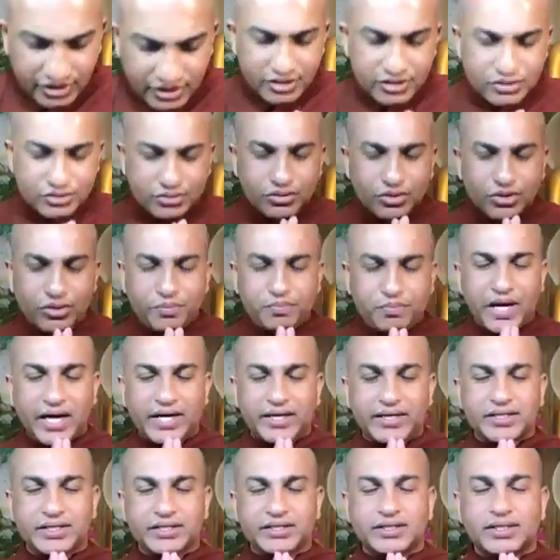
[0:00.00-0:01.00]
this good
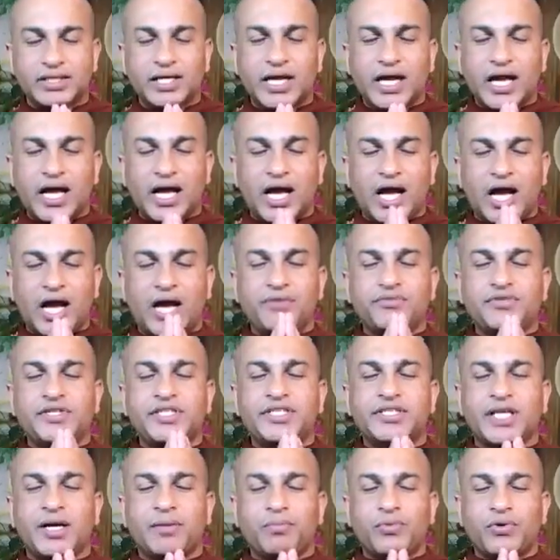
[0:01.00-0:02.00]
practice i
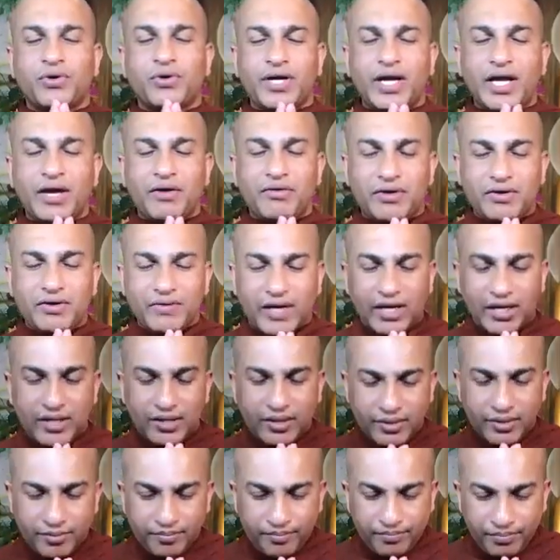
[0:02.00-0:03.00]
wish upon everyone
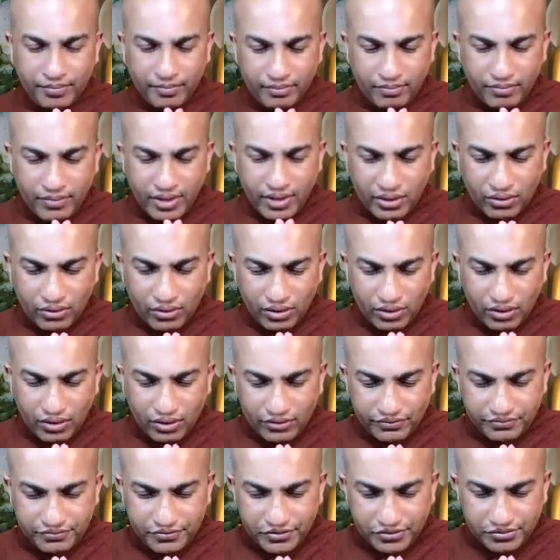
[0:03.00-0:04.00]
May all
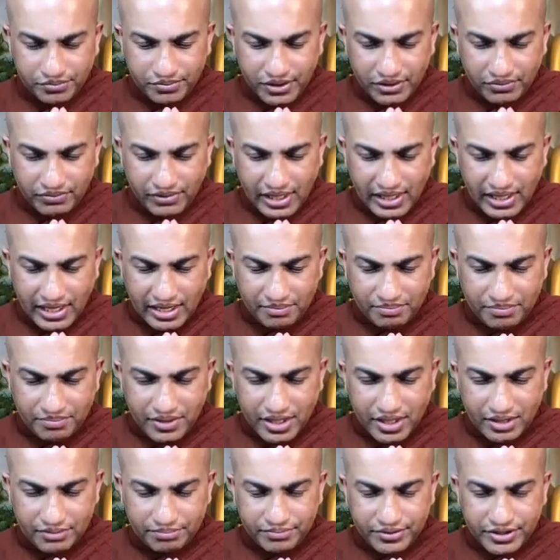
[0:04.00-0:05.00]
of you be well, happy,
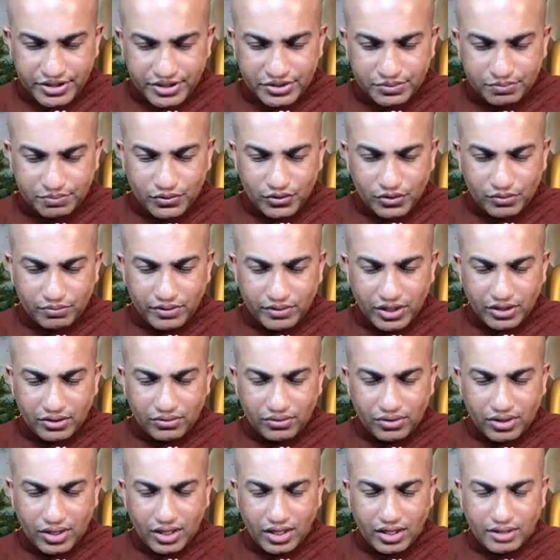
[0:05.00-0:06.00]
and peaceful. May
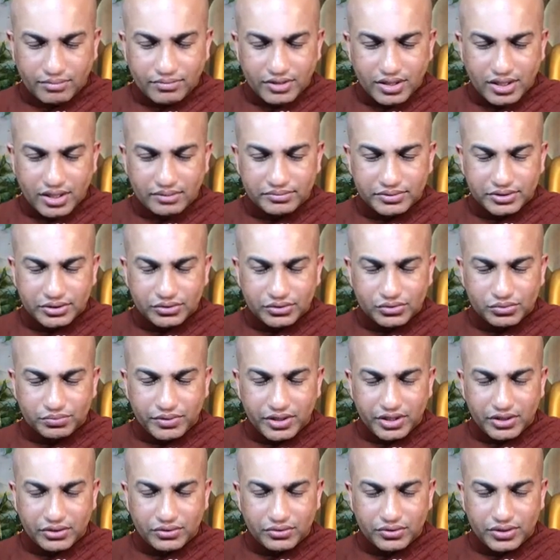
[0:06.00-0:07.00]
no harm come to you.
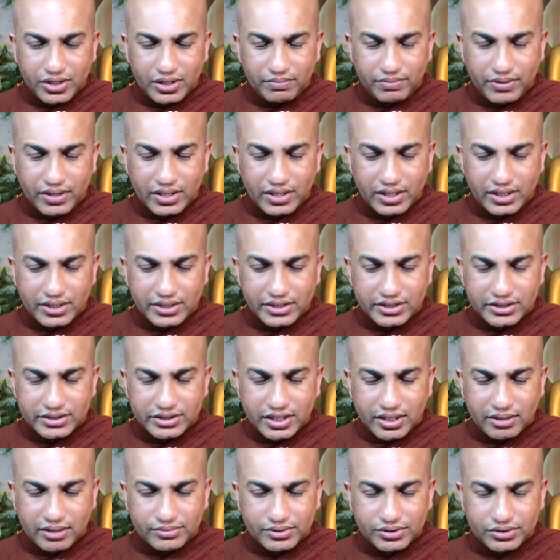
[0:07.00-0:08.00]
May no difficulties
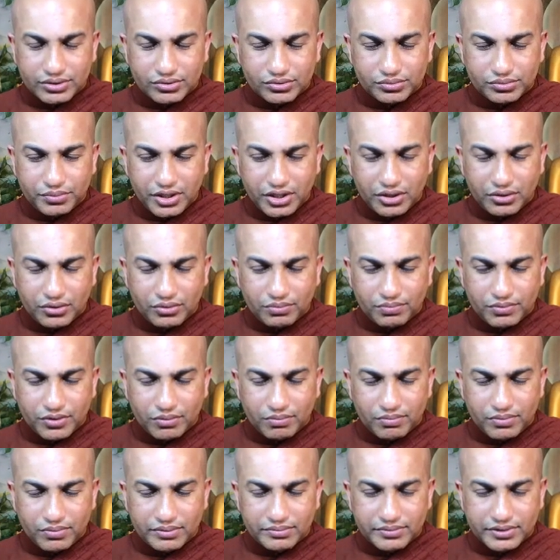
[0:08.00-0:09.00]
come to you. May no
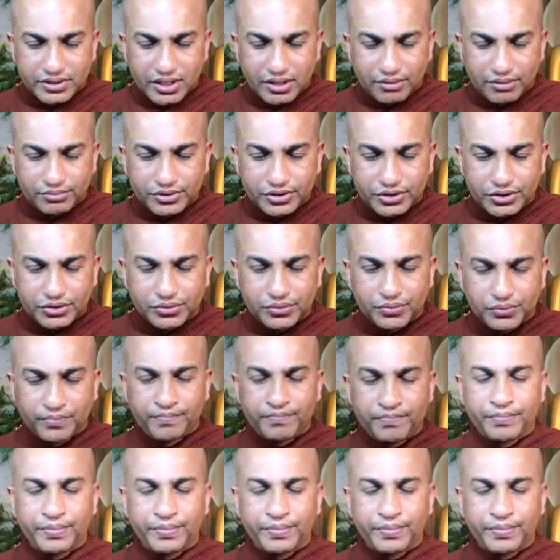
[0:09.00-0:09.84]
problems come to you.